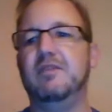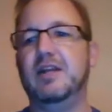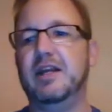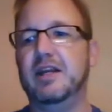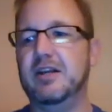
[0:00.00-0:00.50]

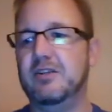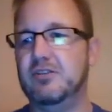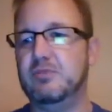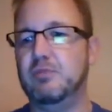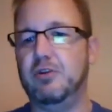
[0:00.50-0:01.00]
gotten a little
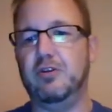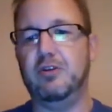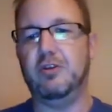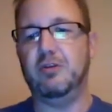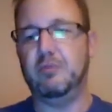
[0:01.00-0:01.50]
spoiler
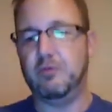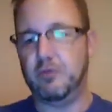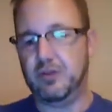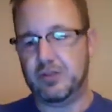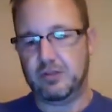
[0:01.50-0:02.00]
alert
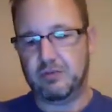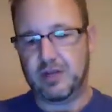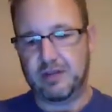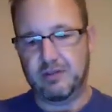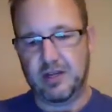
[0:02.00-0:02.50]
before this
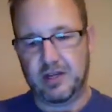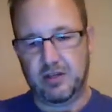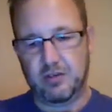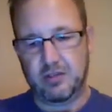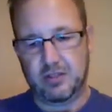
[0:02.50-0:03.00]
arrived that I
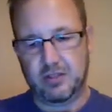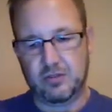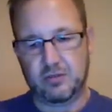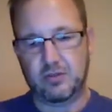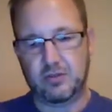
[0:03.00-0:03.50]
knew that this
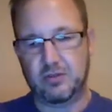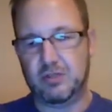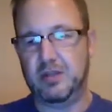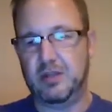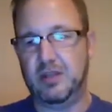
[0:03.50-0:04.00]
was going to
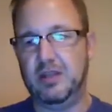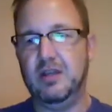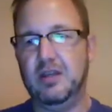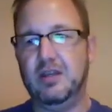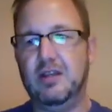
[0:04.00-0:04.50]
be
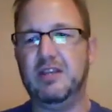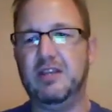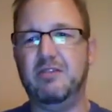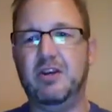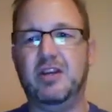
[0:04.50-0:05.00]
like a
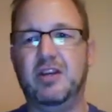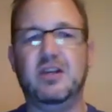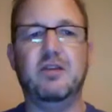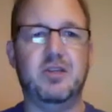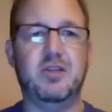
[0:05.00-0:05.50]
variant
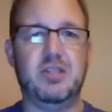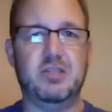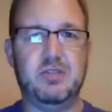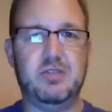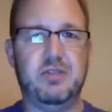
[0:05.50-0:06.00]
cover just
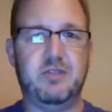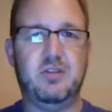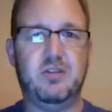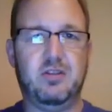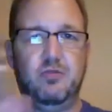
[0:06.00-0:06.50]
specific
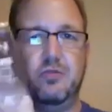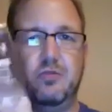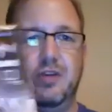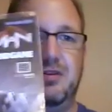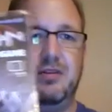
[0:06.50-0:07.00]
to the Loot
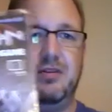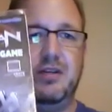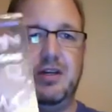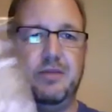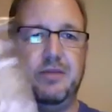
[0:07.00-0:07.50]
Crate
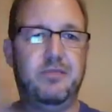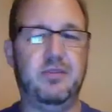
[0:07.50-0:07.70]
for